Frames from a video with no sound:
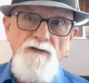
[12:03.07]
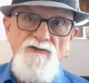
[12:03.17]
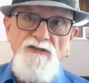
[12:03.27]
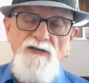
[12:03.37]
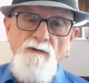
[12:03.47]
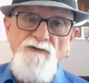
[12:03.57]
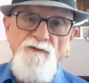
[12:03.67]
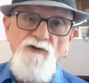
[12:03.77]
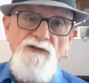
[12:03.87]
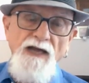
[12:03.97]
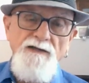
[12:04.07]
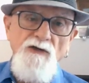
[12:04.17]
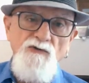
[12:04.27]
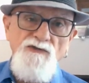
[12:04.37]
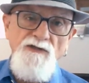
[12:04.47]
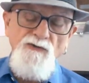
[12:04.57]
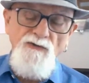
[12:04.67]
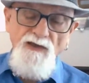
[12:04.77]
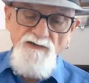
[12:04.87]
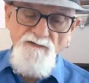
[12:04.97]
since I was first diagnosed in
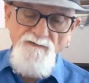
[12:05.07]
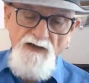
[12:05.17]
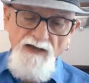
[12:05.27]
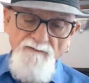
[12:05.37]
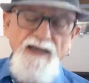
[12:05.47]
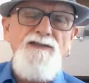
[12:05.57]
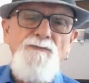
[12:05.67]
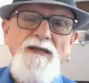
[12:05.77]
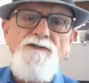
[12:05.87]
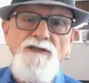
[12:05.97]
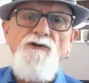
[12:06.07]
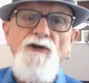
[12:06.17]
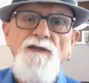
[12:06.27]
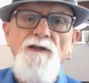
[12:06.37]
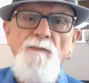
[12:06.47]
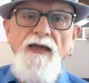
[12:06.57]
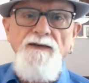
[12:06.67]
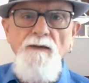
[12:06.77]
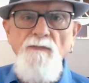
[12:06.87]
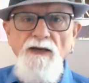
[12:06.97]
2005, and especially during the
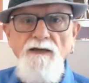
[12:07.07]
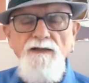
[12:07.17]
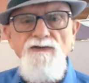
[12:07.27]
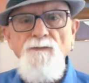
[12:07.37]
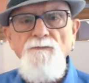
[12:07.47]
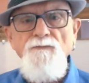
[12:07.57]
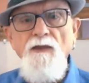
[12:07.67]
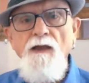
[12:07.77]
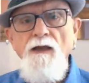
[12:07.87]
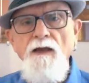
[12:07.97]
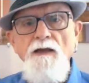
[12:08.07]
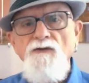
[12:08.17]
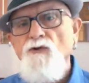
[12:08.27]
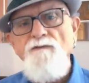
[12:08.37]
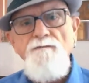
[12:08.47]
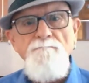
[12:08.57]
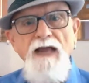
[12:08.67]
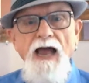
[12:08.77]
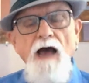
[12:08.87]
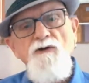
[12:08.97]
pandemic, is sort of
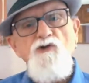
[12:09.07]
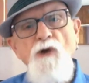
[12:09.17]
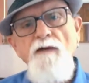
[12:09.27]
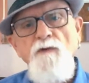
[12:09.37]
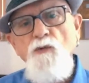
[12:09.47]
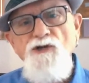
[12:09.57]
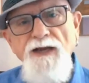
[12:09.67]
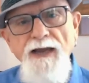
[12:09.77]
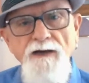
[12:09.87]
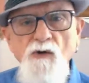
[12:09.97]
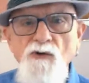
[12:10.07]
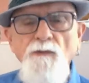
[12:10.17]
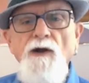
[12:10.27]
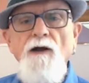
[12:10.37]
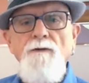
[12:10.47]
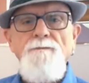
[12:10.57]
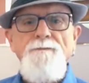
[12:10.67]
how to travel when you can't go anywhere.